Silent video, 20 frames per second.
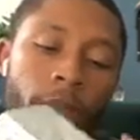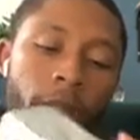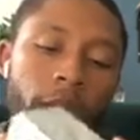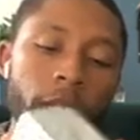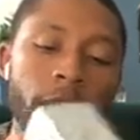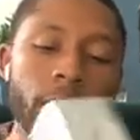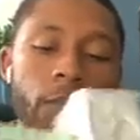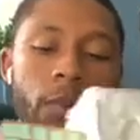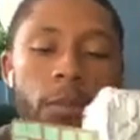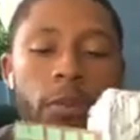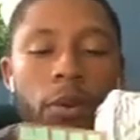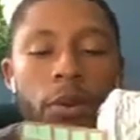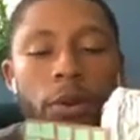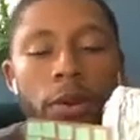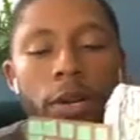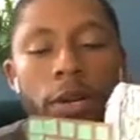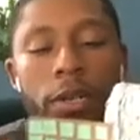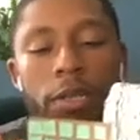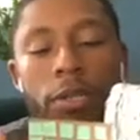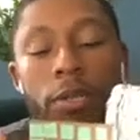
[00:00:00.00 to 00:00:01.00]
Then we put
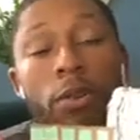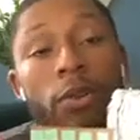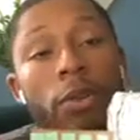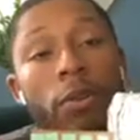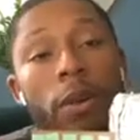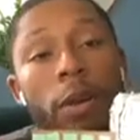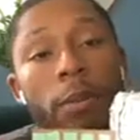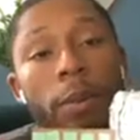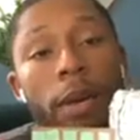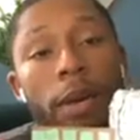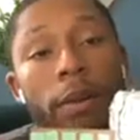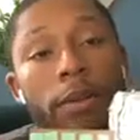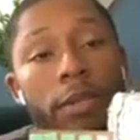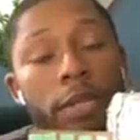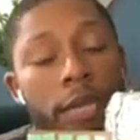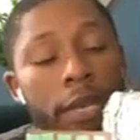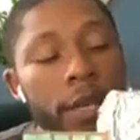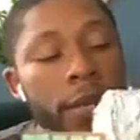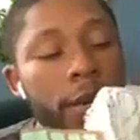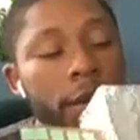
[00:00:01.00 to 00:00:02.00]
on our solar array panels
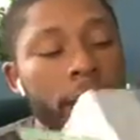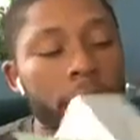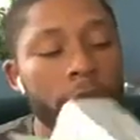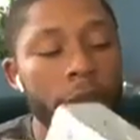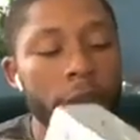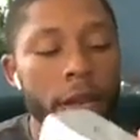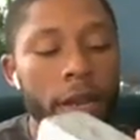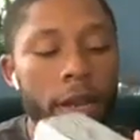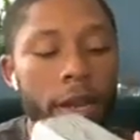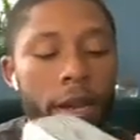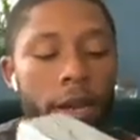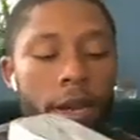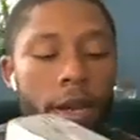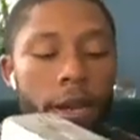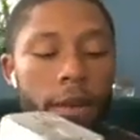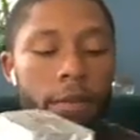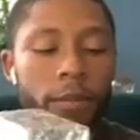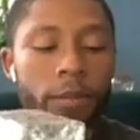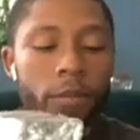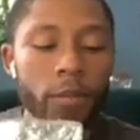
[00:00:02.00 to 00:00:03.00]
here
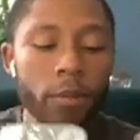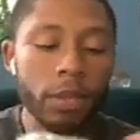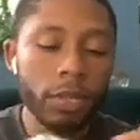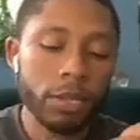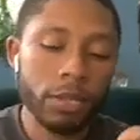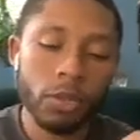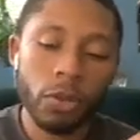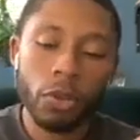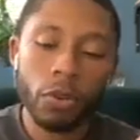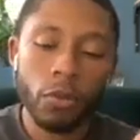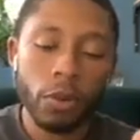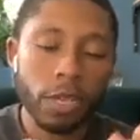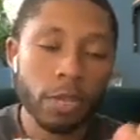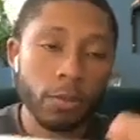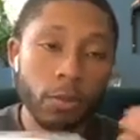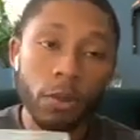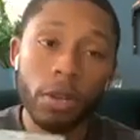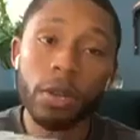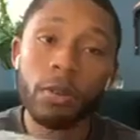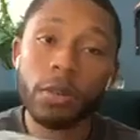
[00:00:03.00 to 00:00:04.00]
with the solar rays
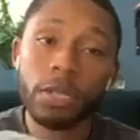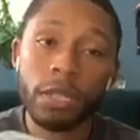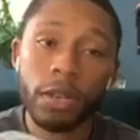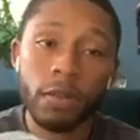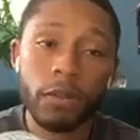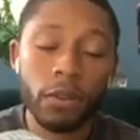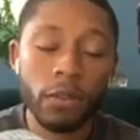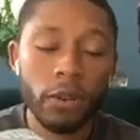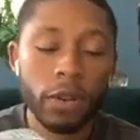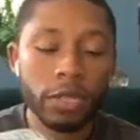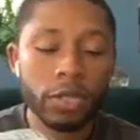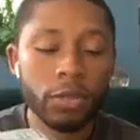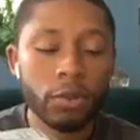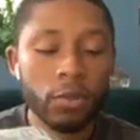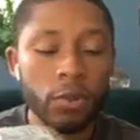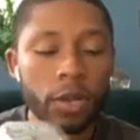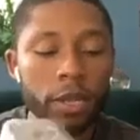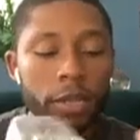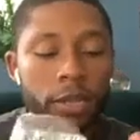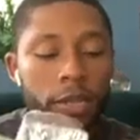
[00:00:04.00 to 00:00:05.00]
pointed whichever direction you
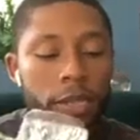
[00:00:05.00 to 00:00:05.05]
want.